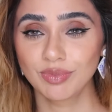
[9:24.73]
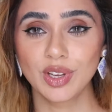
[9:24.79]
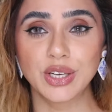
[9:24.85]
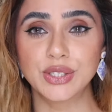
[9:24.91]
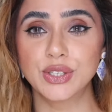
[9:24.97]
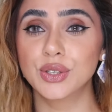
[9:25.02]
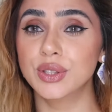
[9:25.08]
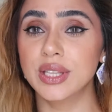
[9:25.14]

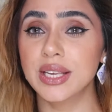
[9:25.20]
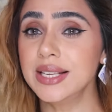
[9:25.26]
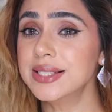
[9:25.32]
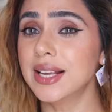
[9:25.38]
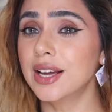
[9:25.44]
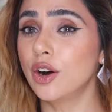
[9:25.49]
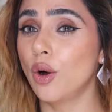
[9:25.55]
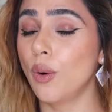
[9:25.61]
So
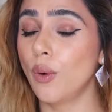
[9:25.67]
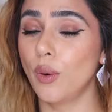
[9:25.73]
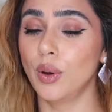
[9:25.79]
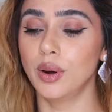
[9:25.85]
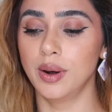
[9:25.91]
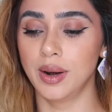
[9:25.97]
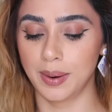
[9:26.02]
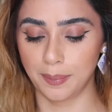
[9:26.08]
these are
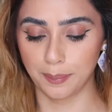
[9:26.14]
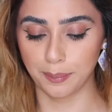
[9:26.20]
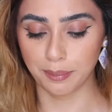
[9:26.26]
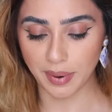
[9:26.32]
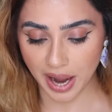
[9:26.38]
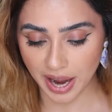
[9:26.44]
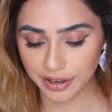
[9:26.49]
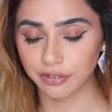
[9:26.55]
all
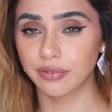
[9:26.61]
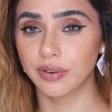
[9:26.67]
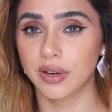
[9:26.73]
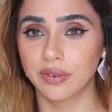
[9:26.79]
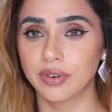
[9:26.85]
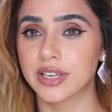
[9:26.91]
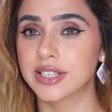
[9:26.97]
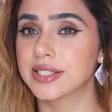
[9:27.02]
my
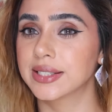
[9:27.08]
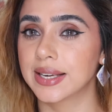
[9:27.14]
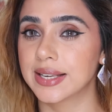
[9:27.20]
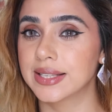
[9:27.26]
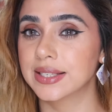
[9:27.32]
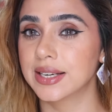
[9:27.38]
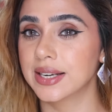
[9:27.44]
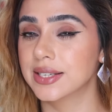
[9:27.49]
favorite
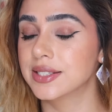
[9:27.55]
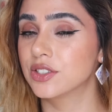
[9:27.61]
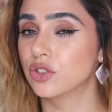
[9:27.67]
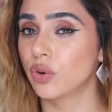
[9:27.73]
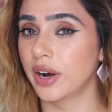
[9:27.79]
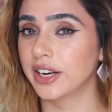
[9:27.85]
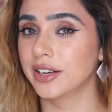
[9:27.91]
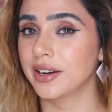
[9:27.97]
skin tints
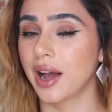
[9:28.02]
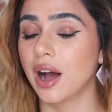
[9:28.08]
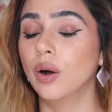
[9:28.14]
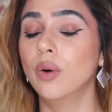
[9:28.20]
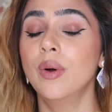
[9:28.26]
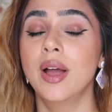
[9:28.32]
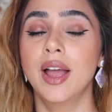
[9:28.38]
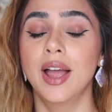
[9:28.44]
right
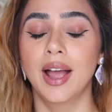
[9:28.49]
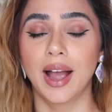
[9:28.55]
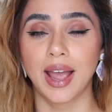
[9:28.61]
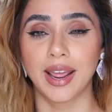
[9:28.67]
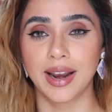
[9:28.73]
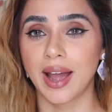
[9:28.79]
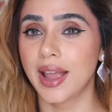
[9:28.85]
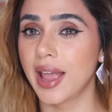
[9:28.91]
now,
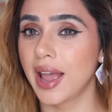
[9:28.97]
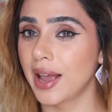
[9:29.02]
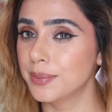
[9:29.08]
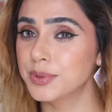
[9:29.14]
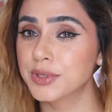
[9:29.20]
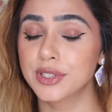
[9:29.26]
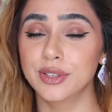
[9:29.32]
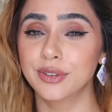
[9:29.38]
and I
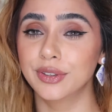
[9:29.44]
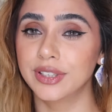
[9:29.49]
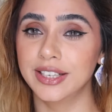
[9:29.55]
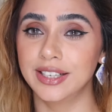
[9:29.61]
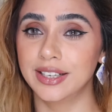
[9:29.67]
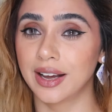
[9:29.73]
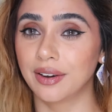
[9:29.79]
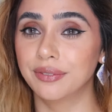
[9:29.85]

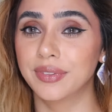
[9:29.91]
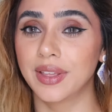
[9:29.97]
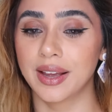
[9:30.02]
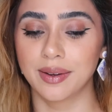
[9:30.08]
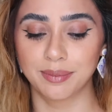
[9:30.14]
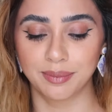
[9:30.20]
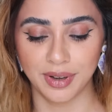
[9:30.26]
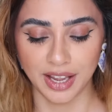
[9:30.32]
absolutely love
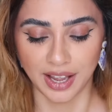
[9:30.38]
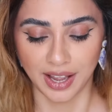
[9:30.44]
them.